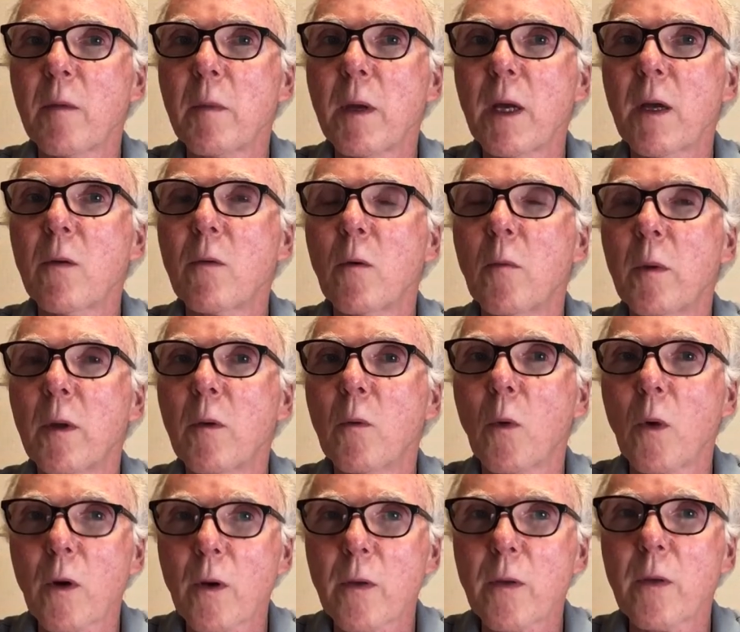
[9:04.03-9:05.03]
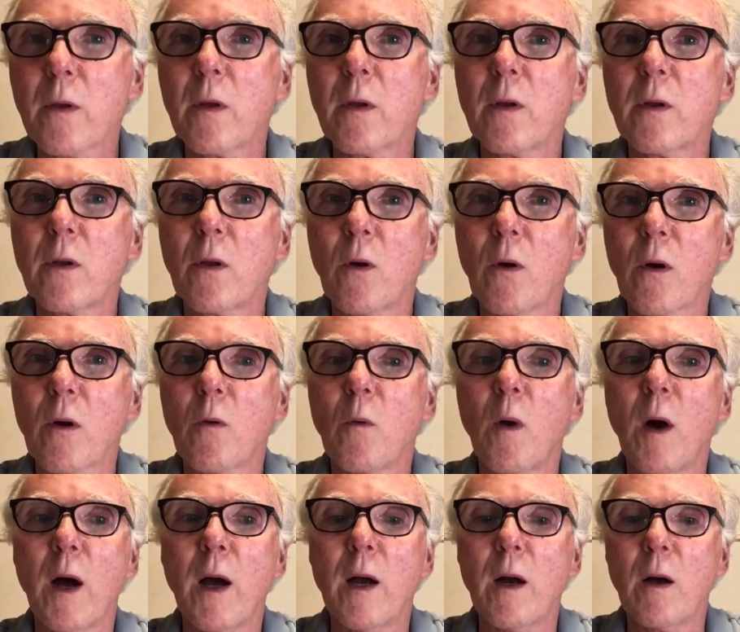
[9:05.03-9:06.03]
make will be worth your
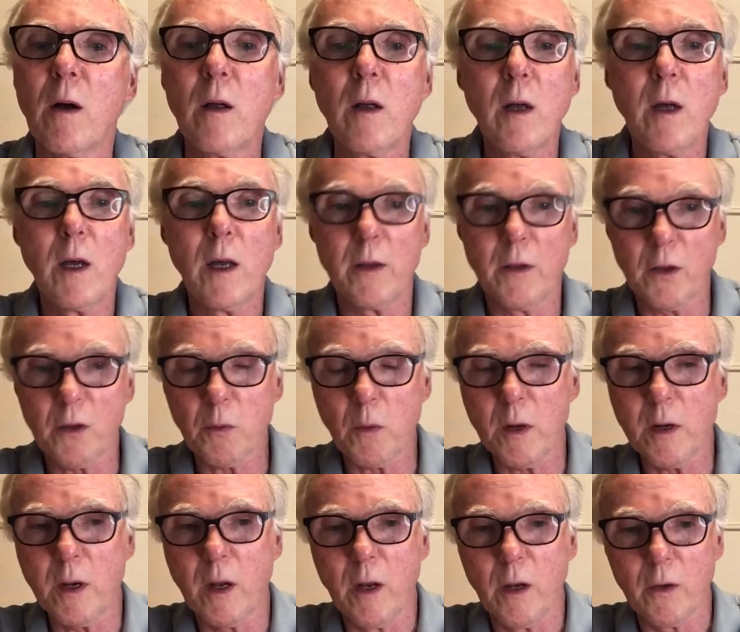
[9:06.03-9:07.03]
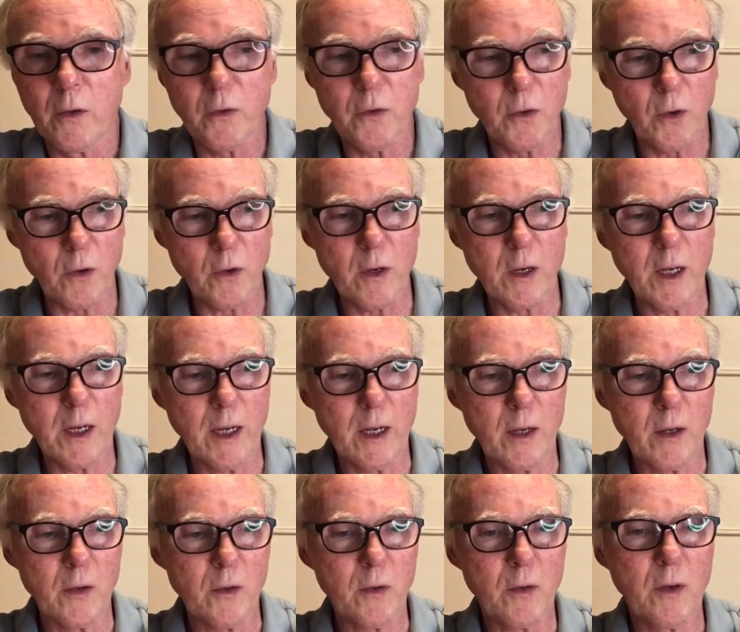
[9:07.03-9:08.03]
while. This one certainly
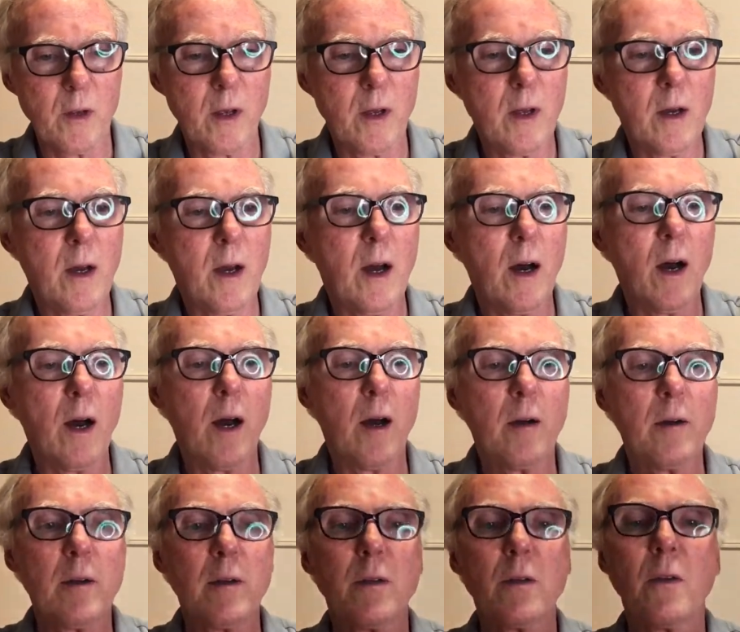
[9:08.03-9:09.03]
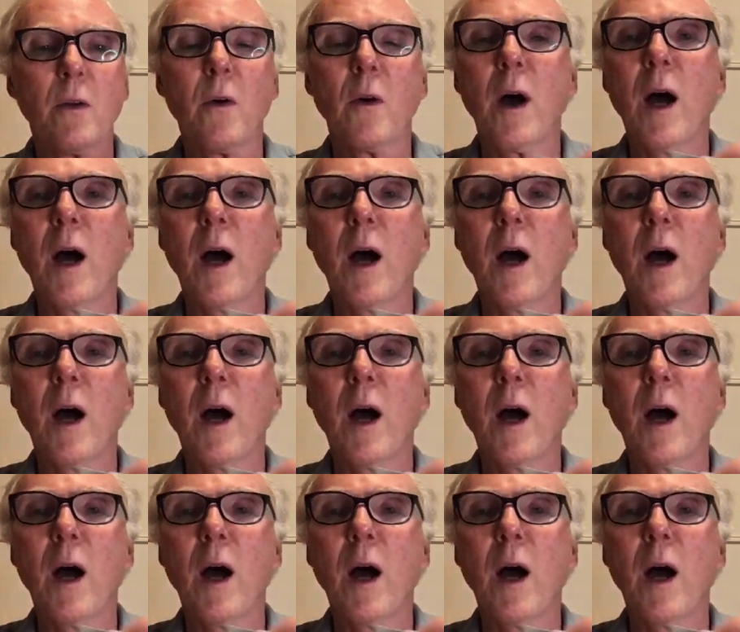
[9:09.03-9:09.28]
is. So